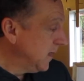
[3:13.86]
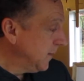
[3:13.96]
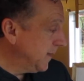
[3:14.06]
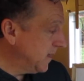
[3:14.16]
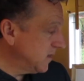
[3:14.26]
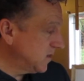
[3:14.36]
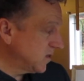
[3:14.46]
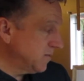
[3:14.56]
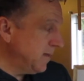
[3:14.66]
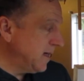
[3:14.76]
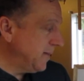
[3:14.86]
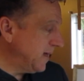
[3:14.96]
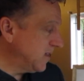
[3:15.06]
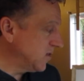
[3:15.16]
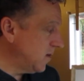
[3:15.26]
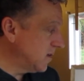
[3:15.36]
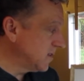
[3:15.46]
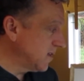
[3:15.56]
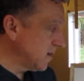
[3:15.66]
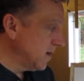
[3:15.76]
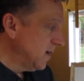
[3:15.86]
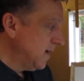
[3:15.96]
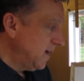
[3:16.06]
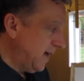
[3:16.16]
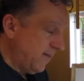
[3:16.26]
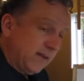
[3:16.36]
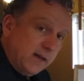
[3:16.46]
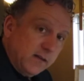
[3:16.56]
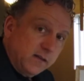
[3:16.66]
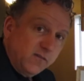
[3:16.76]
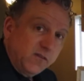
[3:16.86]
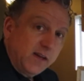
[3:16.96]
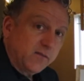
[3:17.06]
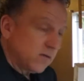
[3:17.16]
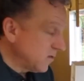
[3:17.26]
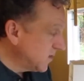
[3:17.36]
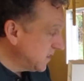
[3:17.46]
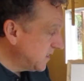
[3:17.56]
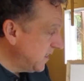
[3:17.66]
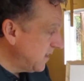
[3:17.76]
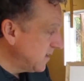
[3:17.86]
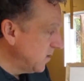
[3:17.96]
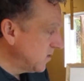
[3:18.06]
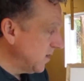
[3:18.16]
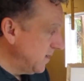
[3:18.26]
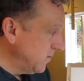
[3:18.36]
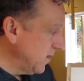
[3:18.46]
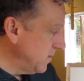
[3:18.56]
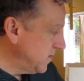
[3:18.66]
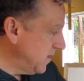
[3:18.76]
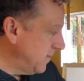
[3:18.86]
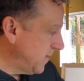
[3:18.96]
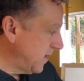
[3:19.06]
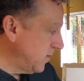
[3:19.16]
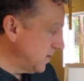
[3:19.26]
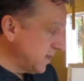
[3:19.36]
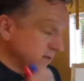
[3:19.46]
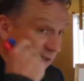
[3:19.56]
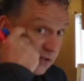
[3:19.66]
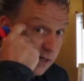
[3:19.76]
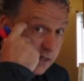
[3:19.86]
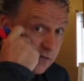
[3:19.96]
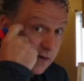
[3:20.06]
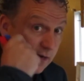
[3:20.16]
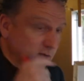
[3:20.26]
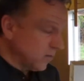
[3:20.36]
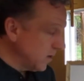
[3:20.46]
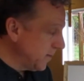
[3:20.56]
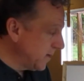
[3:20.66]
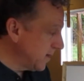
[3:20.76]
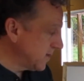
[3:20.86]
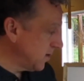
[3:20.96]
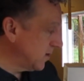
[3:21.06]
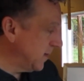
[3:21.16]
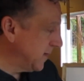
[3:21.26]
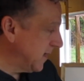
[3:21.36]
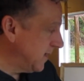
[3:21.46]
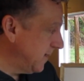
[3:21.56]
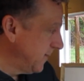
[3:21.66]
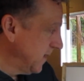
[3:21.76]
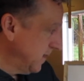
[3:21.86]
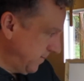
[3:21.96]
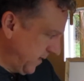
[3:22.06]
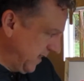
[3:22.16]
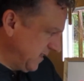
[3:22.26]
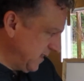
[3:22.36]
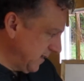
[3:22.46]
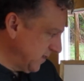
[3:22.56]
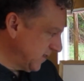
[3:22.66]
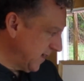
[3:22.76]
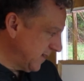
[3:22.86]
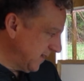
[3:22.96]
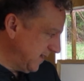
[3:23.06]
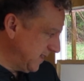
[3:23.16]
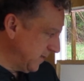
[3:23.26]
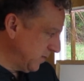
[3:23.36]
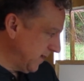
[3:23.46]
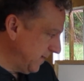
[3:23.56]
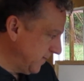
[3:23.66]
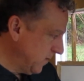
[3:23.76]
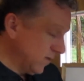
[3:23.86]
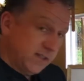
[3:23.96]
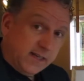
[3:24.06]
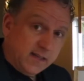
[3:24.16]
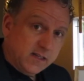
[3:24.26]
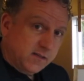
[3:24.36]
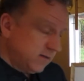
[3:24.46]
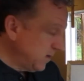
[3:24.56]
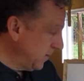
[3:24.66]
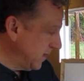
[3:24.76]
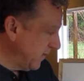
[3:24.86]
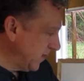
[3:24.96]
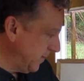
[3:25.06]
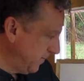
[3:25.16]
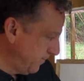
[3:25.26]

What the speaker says: because there's many songs that are having a little flavor of those 16th note rhythms. I know it sounds like Chinese right now, don't worry about it, it's all coming at you. Easy to understand, easy to play. Once you get this, you'll be loving it.